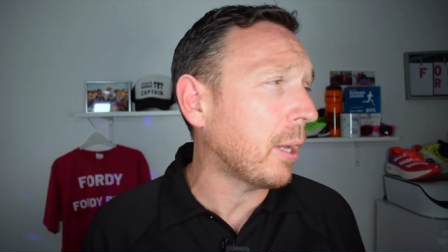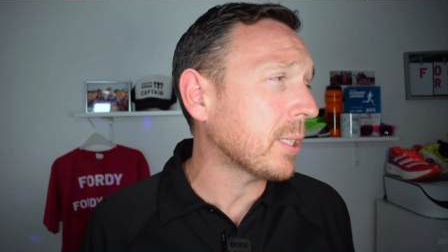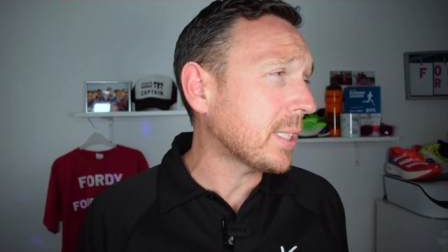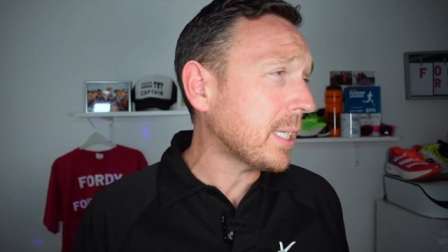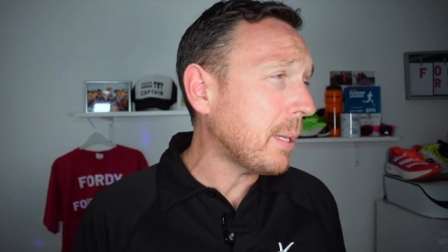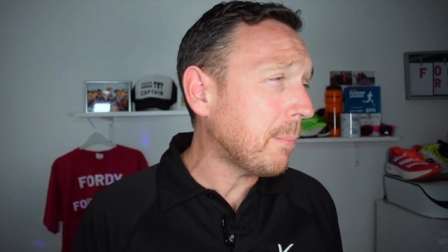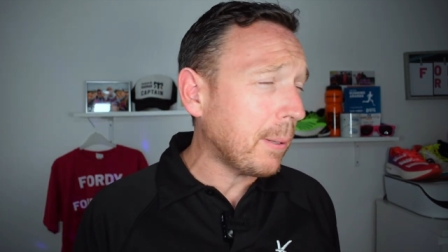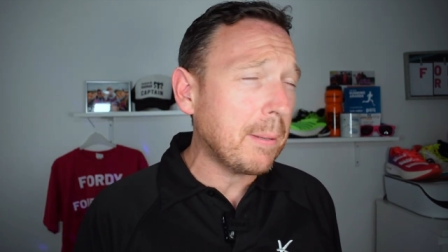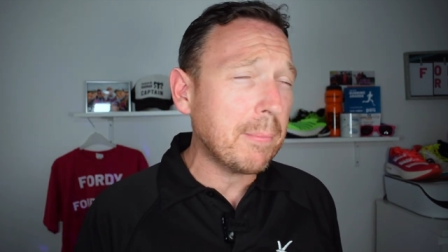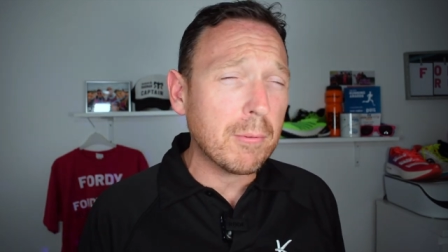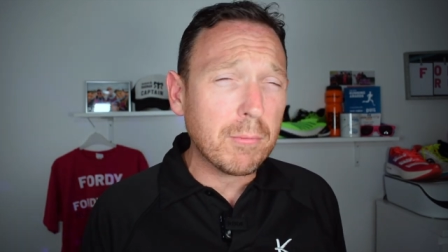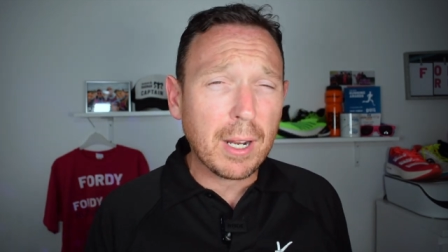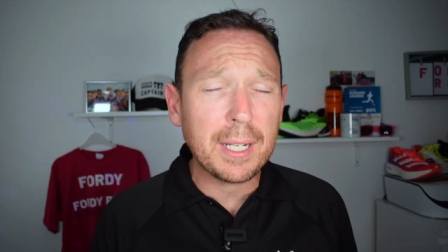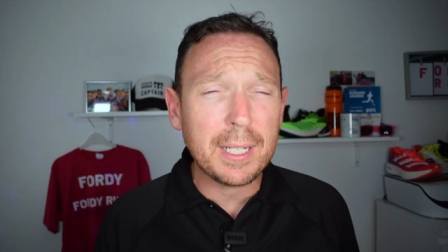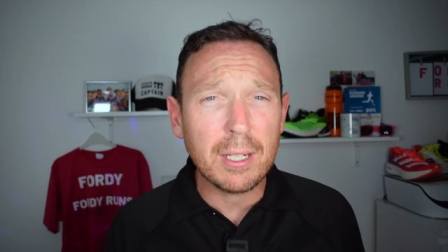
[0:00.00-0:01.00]
I see people
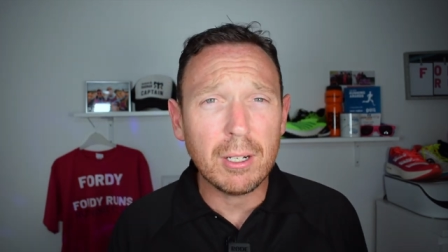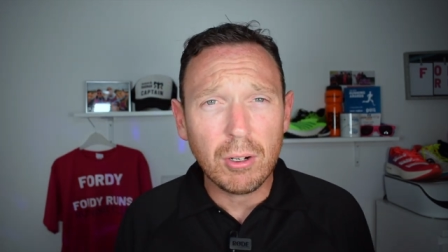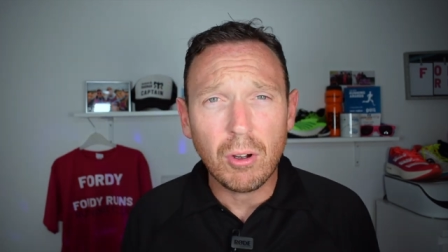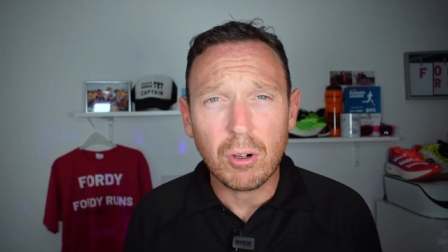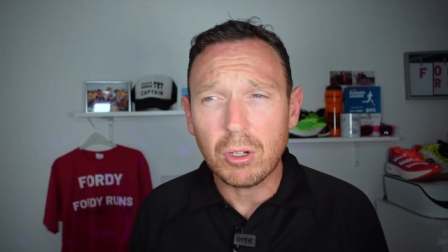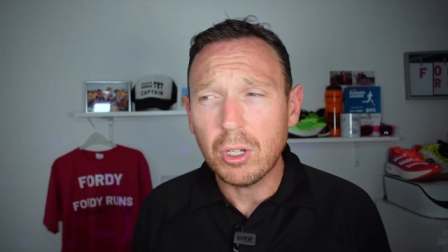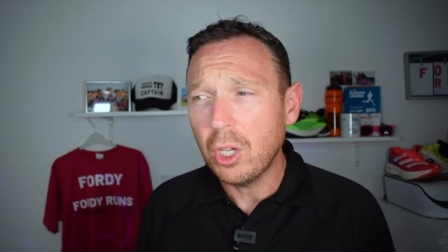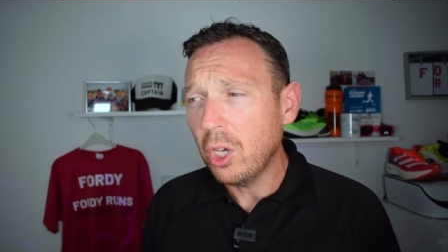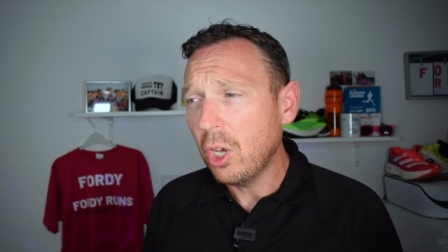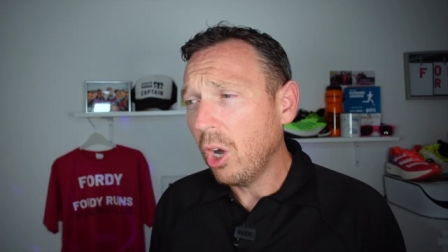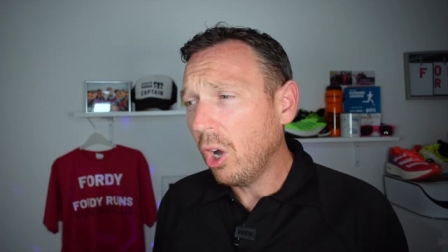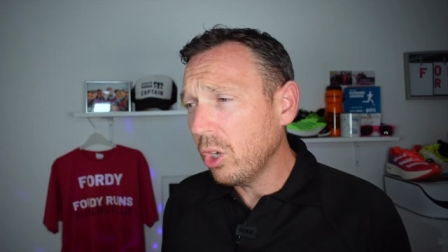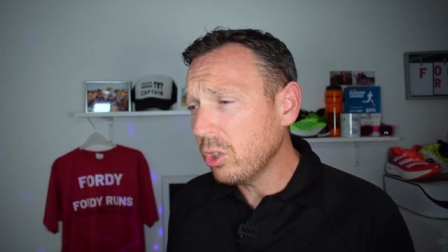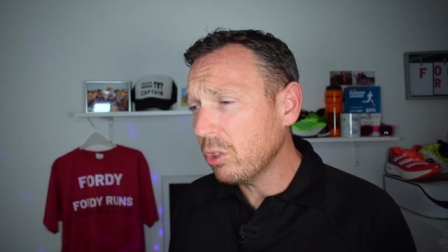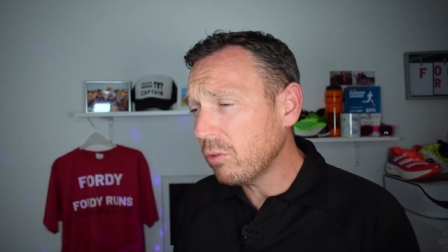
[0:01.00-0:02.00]
running along
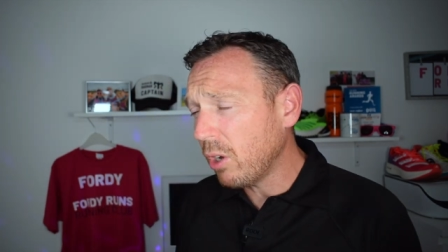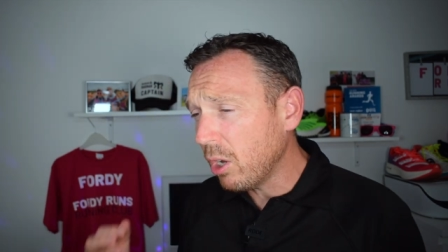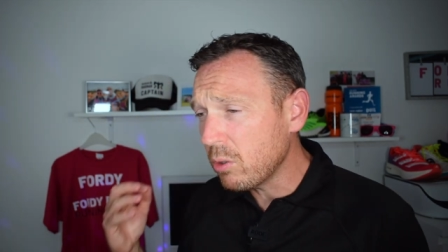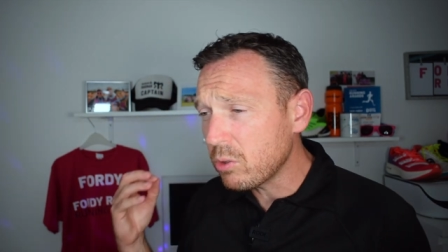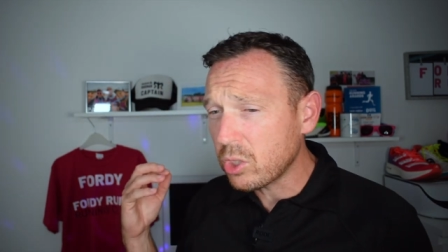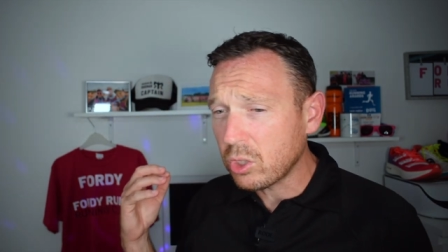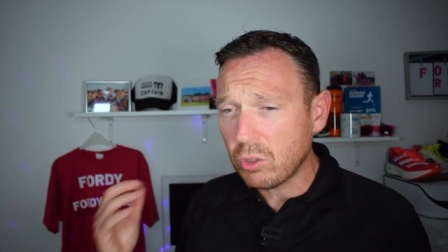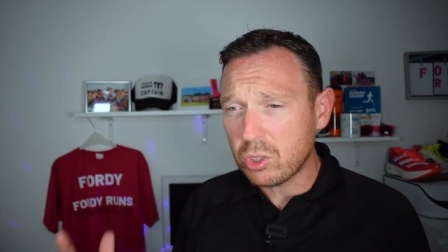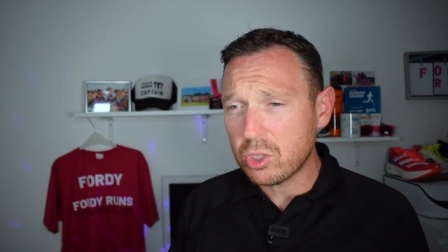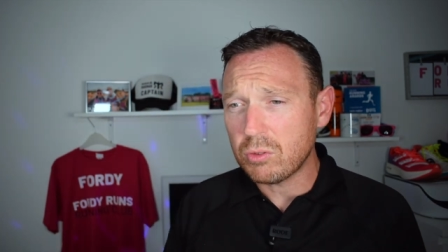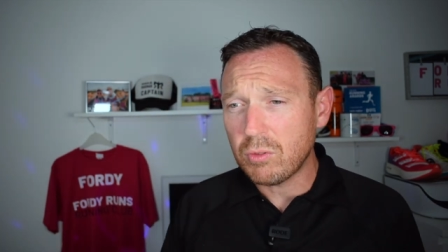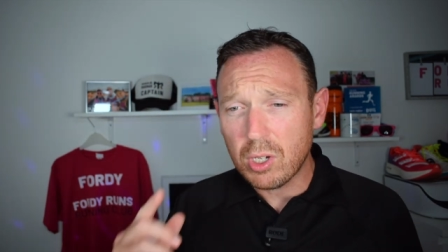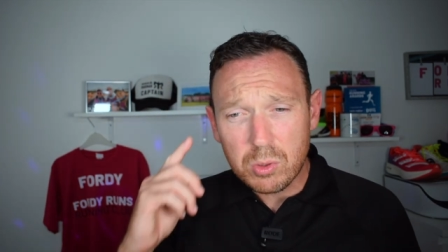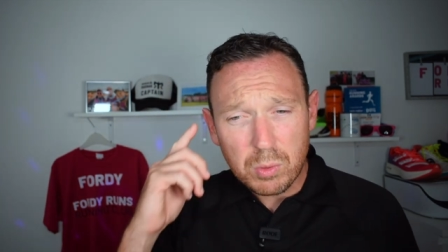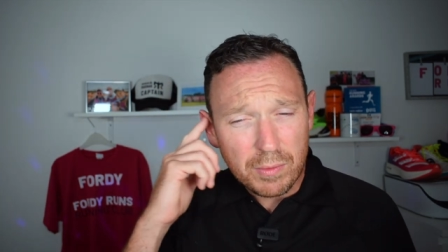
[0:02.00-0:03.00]
on the roads, across the
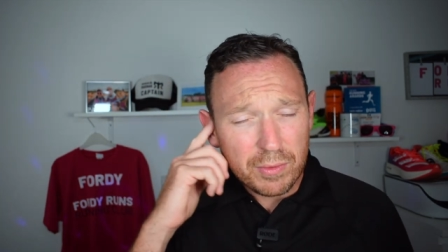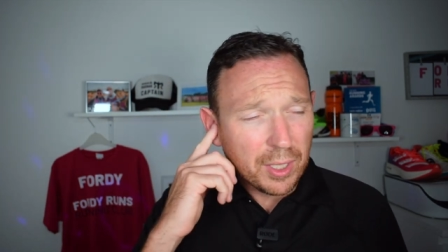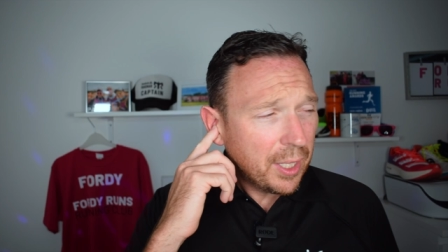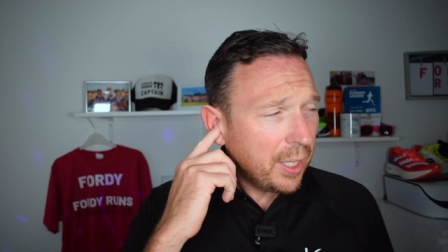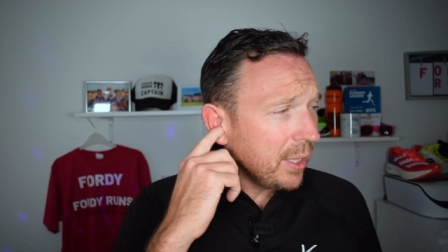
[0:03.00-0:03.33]
roads with,